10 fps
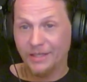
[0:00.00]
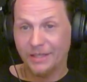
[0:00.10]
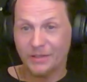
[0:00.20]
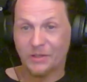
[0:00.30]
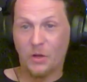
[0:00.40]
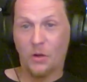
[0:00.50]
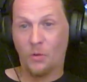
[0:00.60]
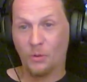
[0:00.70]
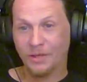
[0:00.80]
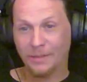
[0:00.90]
So
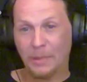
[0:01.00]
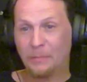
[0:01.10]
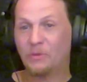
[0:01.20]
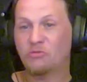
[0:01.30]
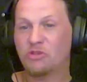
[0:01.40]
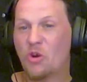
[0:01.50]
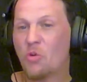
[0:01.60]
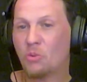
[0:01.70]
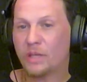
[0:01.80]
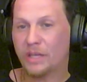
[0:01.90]
people don't
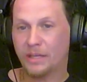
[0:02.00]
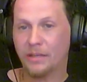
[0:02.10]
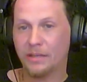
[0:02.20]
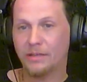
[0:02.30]
get it, and